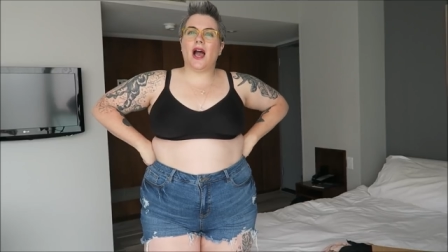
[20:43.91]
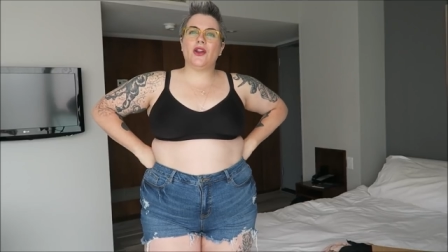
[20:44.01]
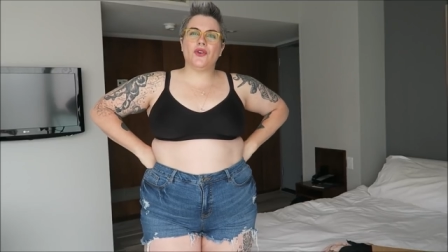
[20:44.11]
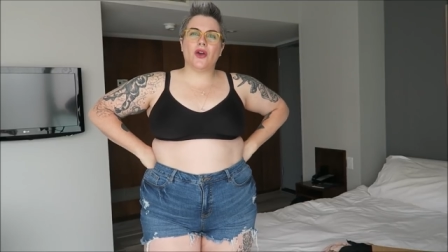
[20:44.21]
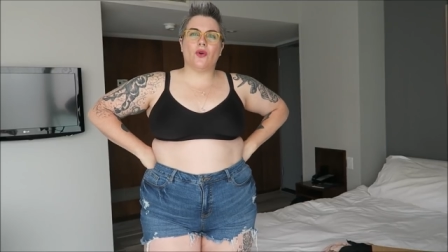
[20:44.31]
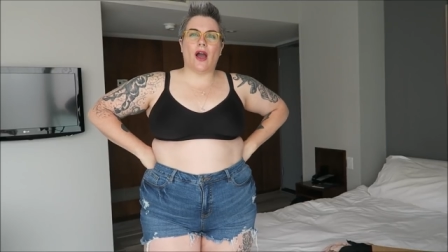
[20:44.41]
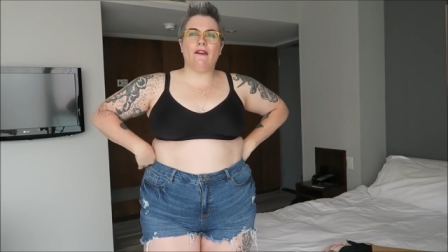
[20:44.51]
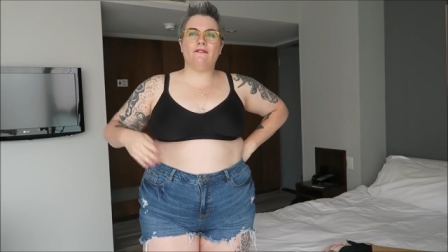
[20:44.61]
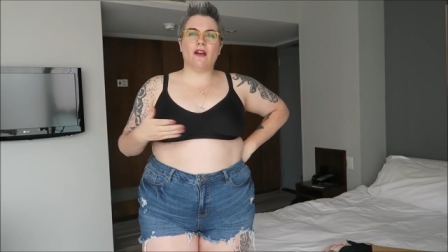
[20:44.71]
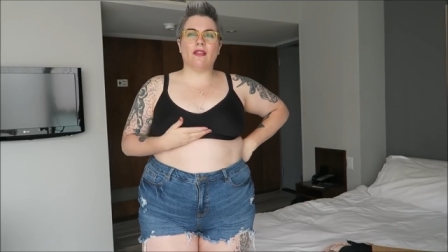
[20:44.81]
I don't know.
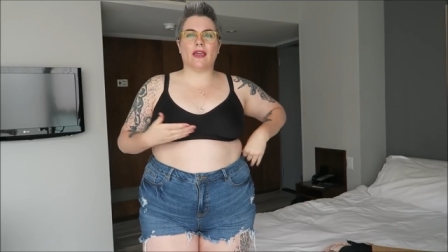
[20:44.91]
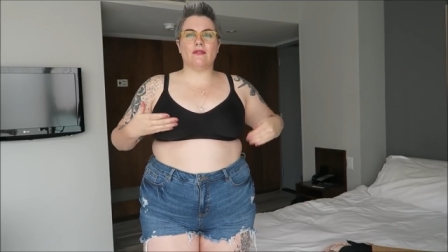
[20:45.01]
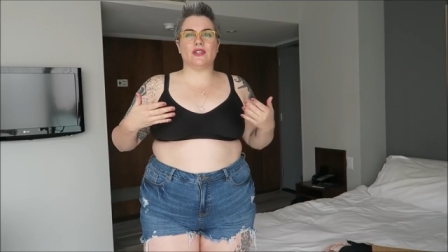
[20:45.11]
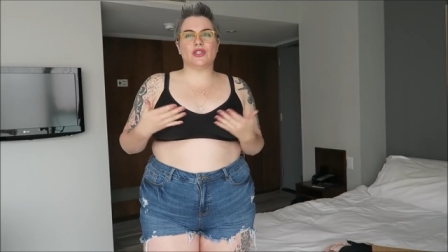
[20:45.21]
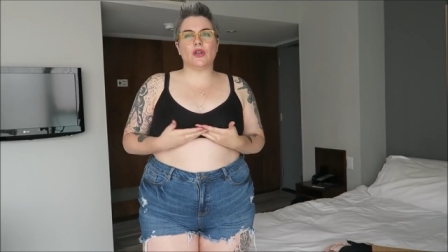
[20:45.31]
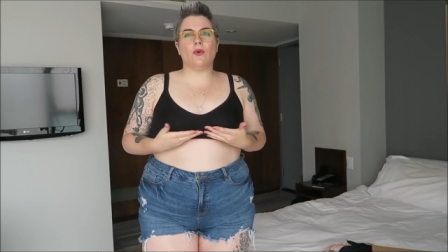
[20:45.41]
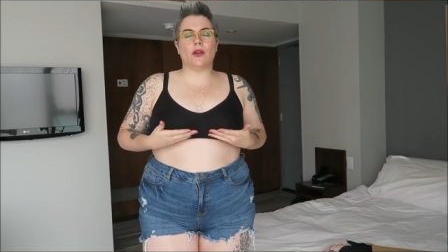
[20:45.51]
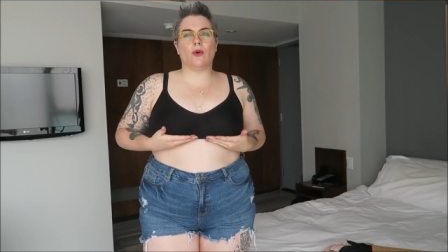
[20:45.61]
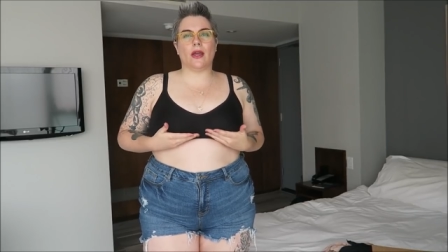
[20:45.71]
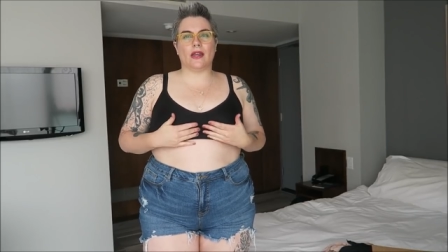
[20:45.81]
I felt like it was so
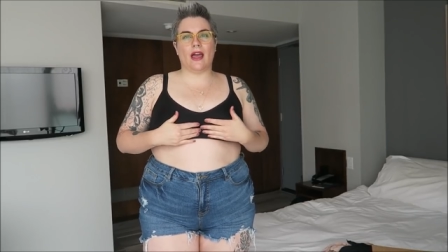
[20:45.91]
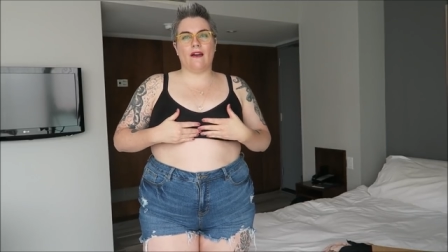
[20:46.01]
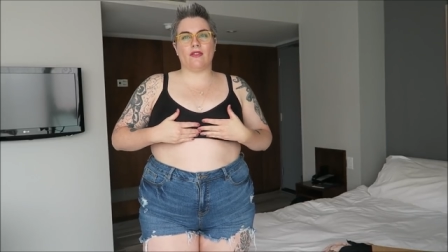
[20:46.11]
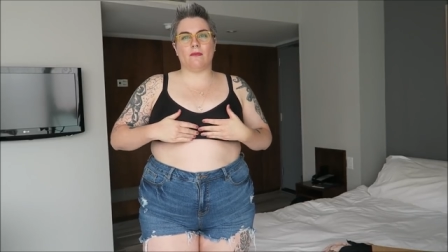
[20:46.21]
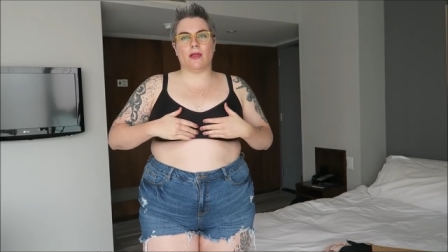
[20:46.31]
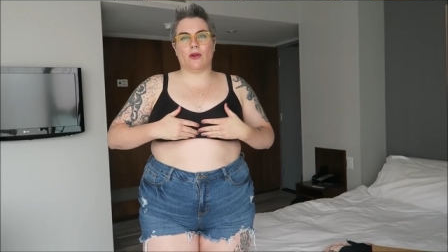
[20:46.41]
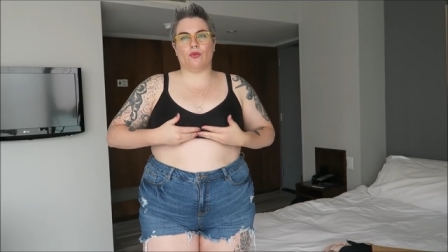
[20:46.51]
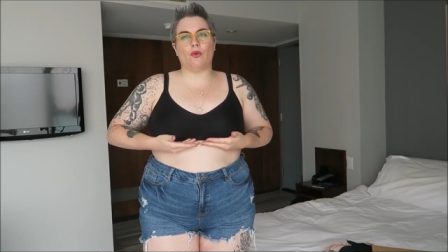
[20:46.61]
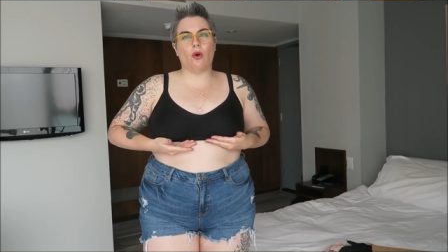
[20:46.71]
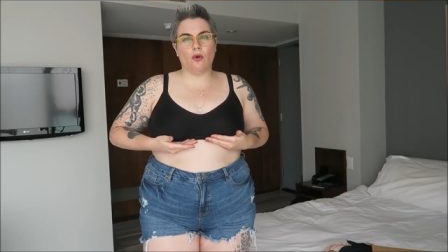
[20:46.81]
annoying to have them like
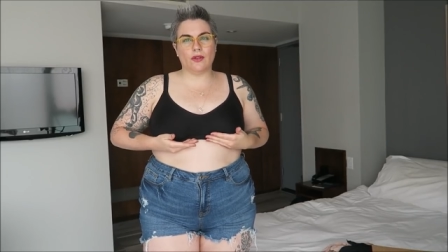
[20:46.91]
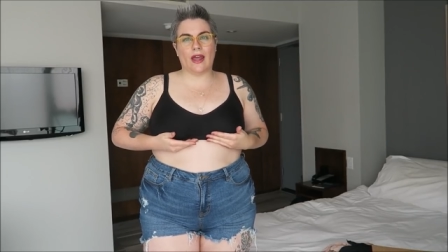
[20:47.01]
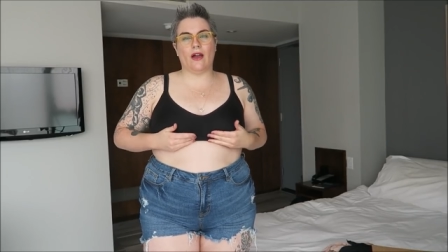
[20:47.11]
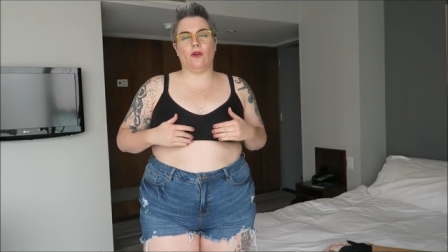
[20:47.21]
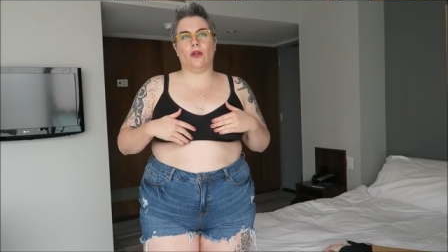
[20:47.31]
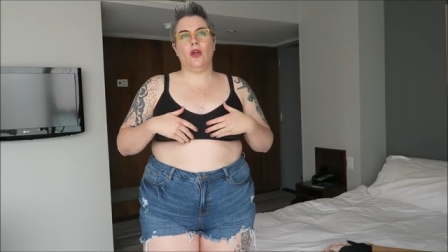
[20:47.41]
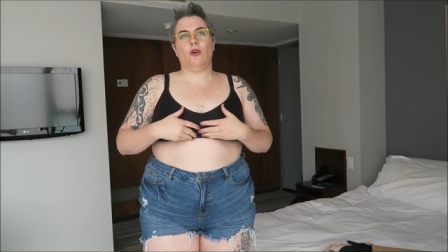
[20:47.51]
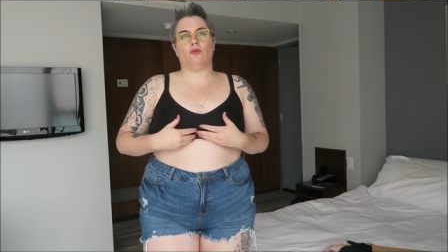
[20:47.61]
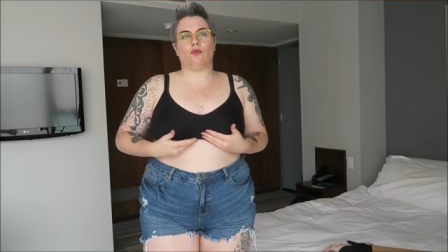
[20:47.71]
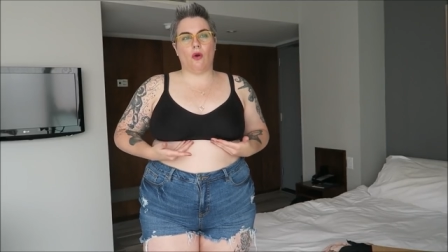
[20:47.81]
roll down,
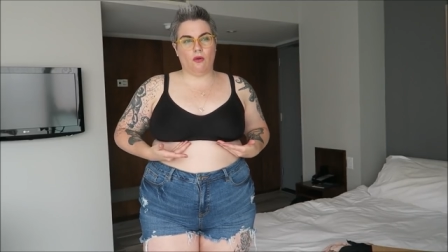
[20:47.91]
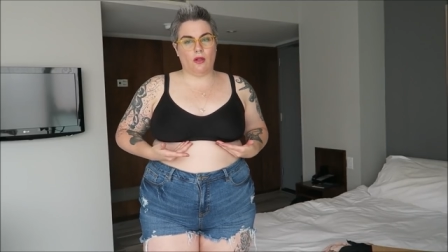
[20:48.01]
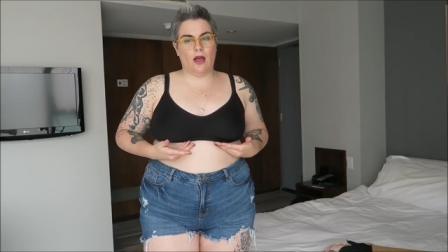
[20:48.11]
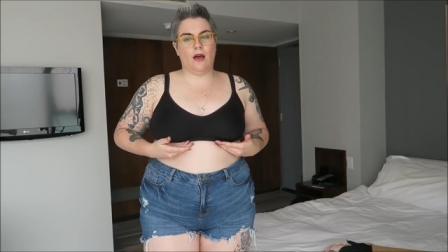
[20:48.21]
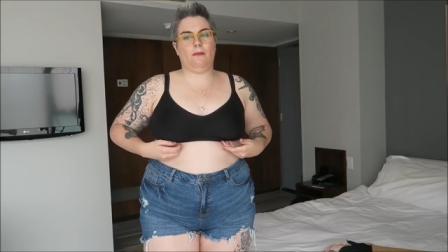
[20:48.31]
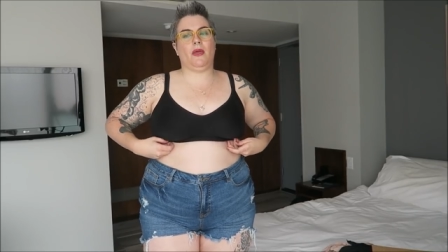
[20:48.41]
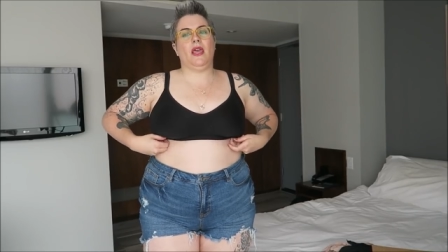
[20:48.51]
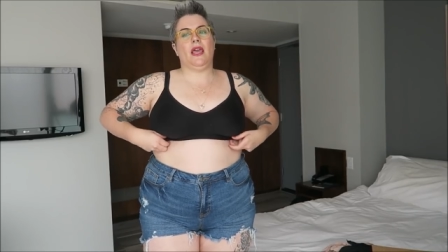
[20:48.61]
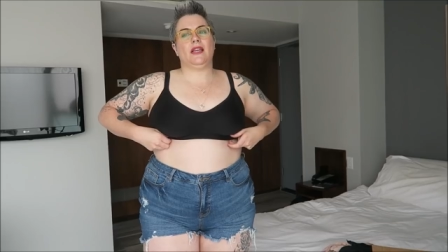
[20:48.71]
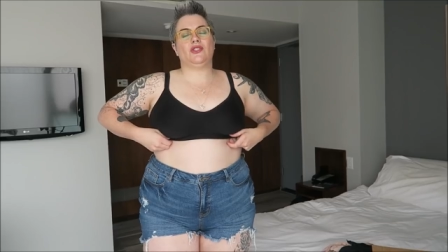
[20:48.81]
roll up.
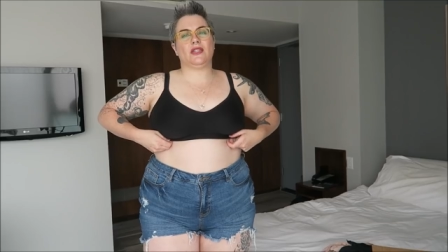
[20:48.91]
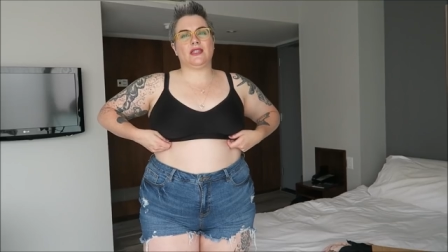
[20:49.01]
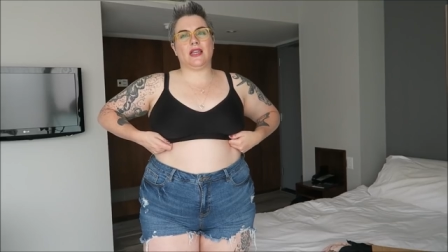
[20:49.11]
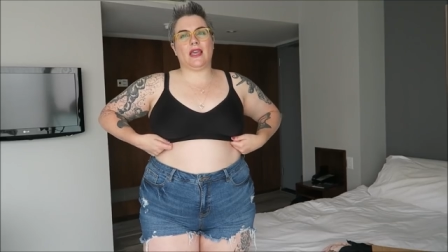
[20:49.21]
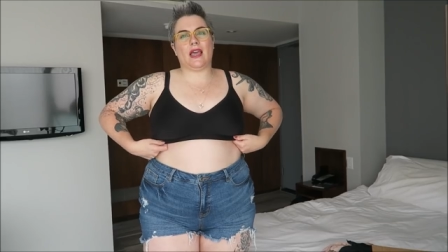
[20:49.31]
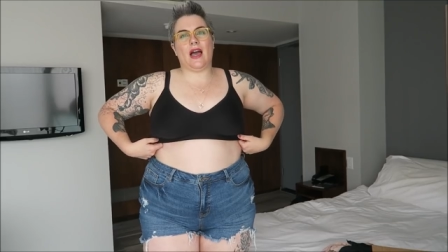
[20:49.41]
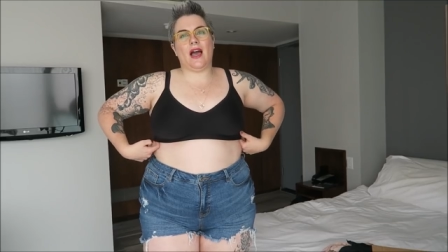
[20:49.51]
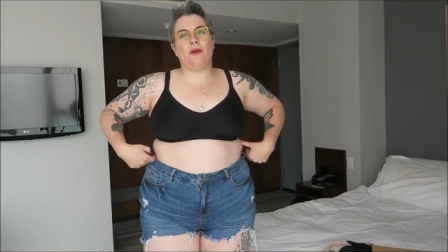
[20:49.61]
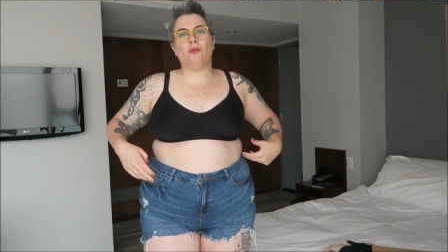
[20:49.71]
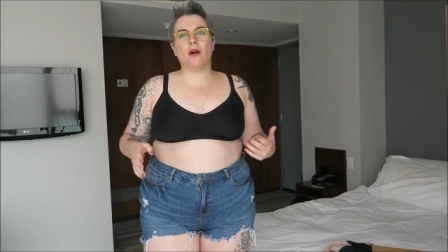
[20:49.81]
It's just like,
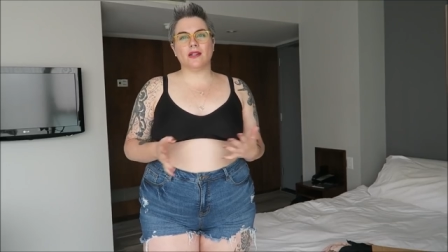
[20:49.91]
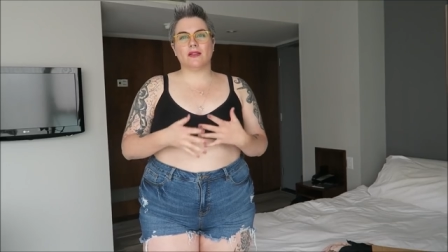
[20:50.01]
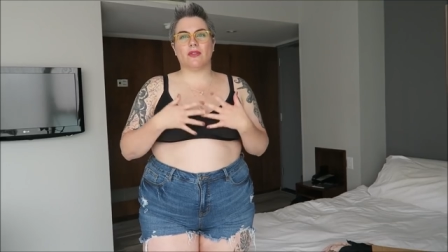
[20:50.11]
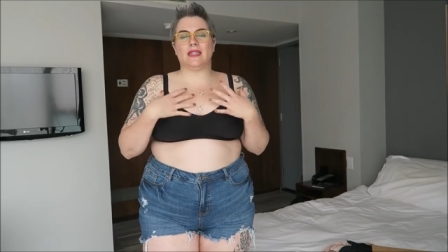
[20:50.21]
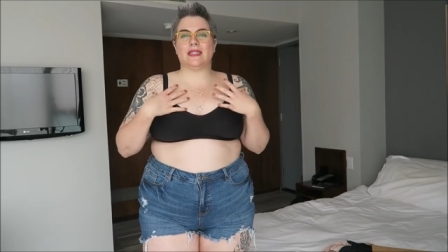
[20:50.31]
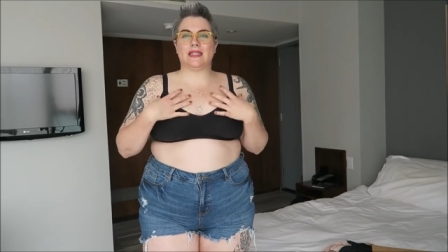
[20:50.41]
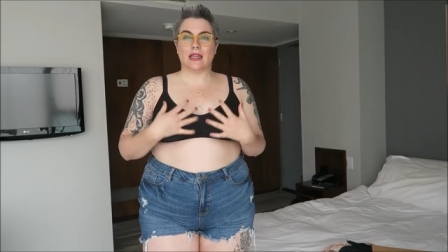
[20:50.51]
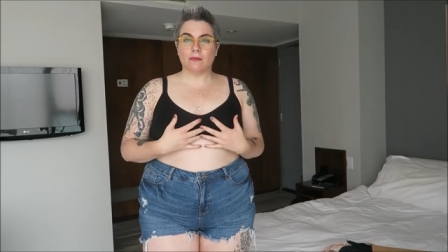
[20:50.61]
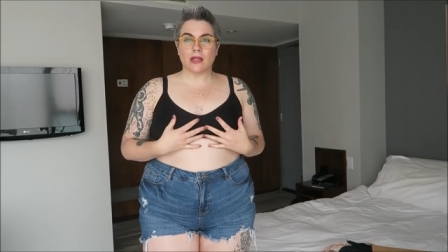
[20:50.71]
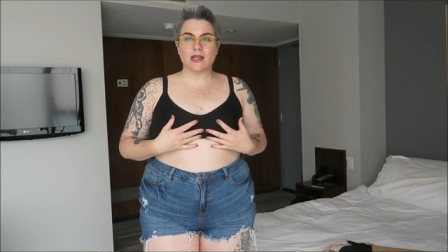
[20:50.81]
I want something
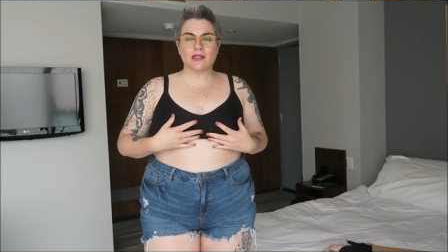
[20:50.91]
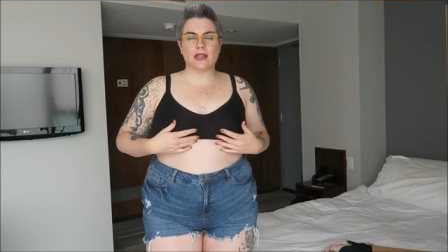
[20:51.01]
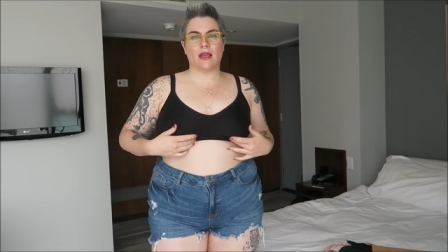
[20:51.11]
seamless.